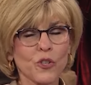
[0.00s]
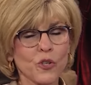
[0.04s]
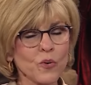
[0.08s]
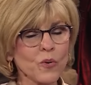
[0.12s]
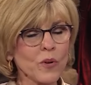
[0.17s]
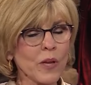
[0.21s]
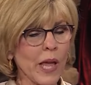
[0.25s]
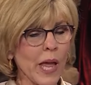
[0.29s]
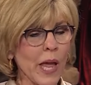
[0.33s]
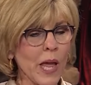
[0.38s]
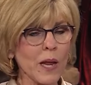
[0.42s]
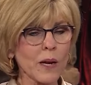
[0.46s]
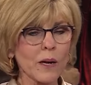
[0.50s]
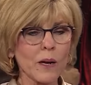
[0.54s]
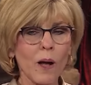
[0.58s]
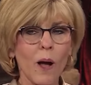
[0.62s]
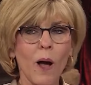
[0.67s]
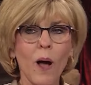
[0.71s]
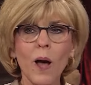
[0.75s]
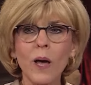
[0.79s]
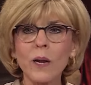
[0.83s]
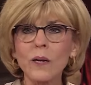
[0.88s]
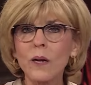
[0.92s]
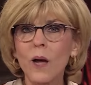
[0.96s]
You can't
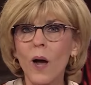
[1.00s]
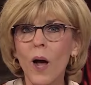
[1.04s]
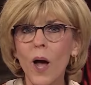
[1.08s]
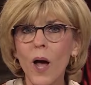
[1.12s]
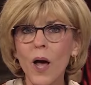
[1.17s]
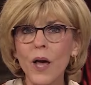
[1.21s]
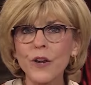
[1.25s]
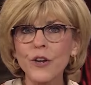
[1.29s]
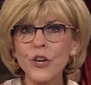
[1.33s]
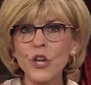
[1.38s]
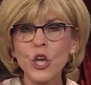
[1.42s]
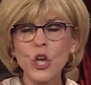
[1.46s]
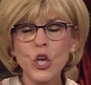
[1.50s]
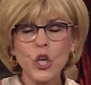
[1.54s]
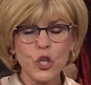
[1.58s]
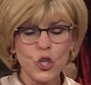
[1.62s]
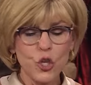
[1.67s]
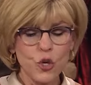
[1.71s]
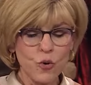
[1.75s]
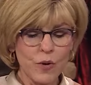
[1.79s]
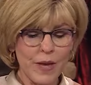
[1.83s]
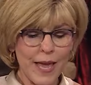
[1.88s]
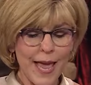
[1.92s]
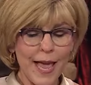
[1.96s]
con God,
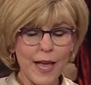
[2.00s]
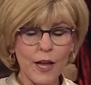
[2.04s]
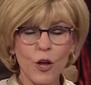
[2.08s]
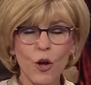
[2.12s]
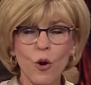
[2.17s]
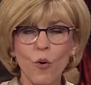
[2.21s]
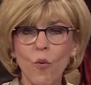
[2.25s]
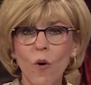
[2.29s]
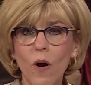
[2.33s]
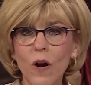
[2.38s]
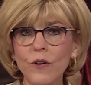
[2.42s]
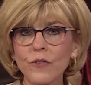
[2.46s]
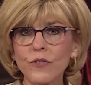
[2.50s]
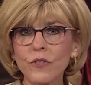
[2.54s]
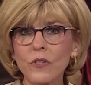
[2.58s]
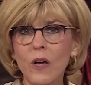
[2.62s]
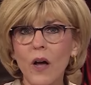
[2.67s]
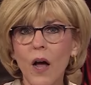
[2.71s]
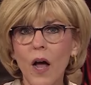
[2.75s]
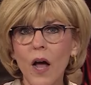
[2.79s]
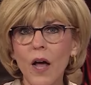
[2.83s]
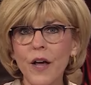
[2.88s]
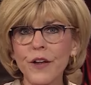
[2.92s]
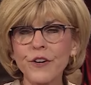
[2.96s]
you can't coerce
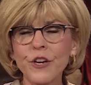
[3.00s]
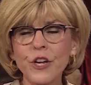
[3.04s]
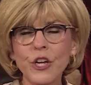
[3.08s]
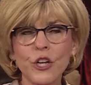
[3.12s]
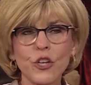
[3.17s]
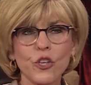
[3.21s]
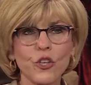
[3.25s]
God,